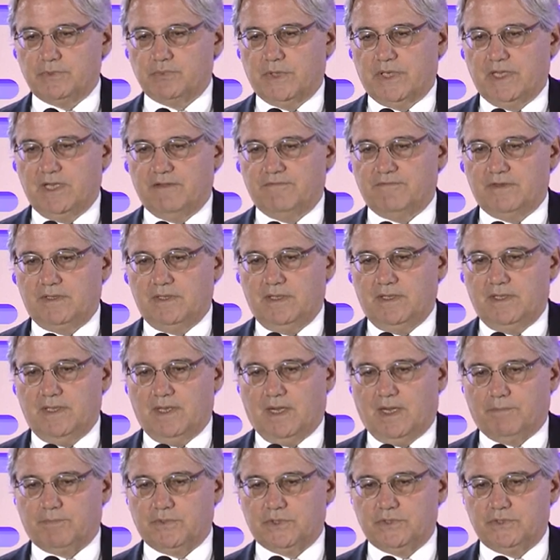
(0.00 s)
when given the
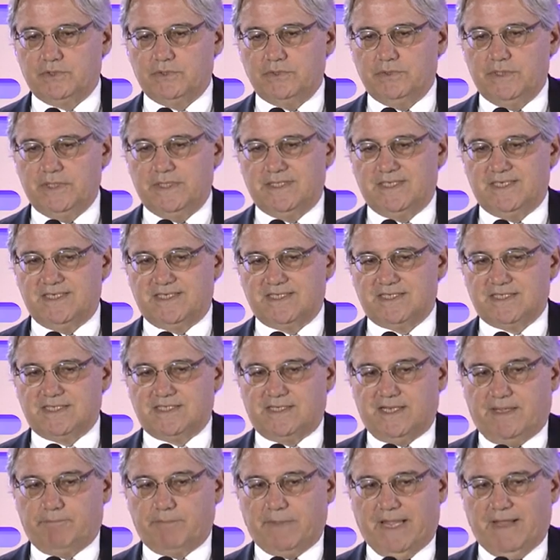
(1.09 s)
opportunity to step